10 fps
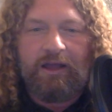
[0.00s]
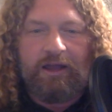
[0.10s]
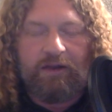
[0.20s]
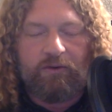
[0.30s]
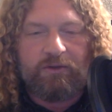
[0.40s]

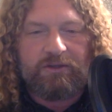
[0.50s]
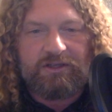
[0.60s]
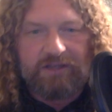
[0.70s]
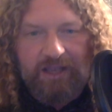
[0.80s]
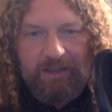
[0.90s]
And of course,
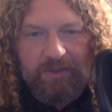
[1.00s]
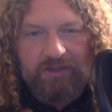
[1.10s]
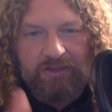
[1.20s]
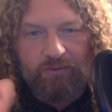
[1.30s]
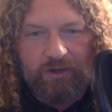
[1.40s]
as the
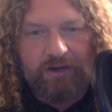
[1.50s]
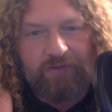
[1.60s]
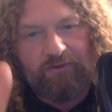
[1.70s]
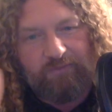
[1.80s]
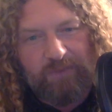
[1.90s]
campaigns go on,
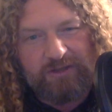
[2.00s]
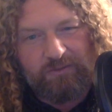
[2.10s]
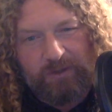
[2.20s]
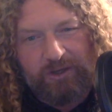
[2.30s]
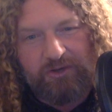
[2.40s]
if you've missed
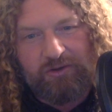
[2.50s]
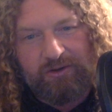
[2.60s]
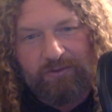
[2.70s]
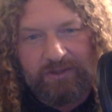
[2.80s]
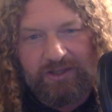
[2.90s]
one, you can
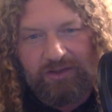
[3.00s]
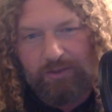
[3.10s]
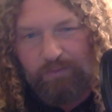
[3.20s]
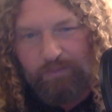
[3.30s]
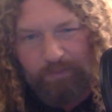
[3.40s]
always get the